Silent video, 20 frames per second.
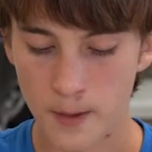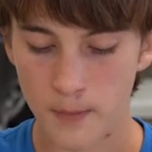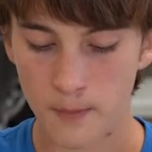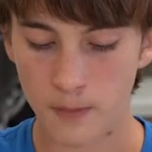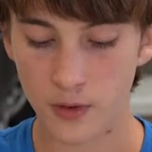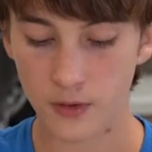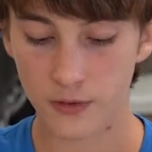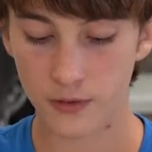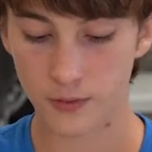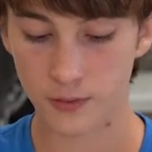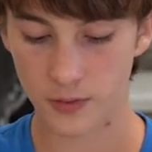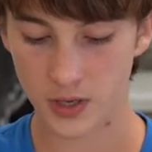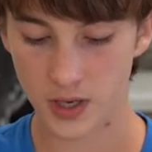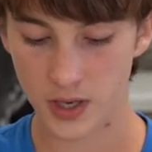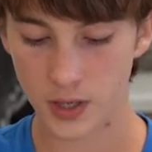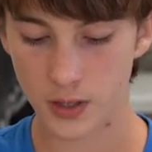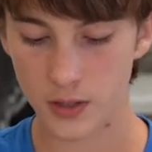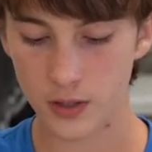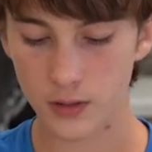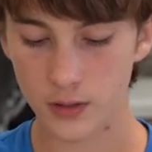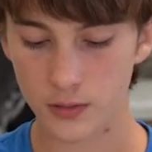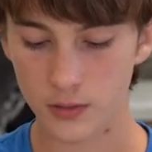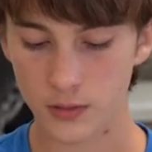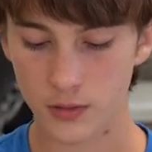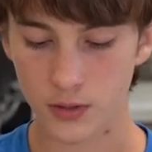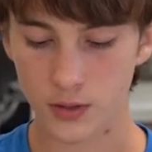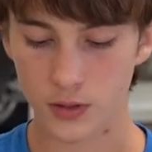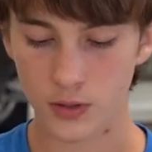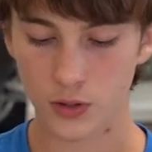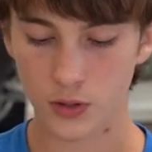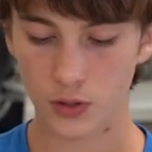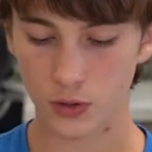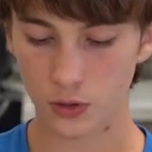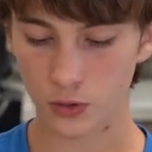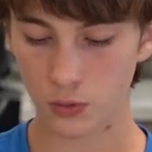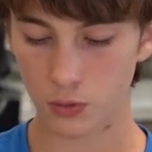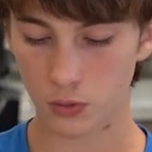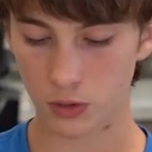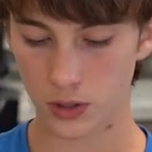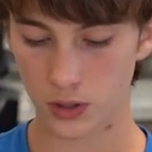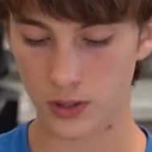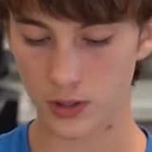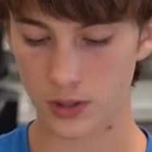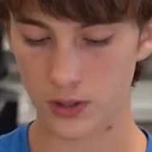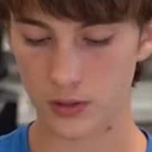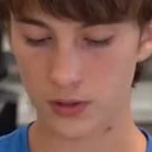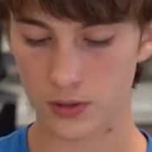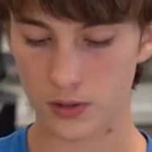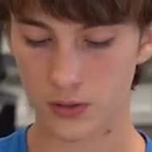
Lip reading: But from here, you'll want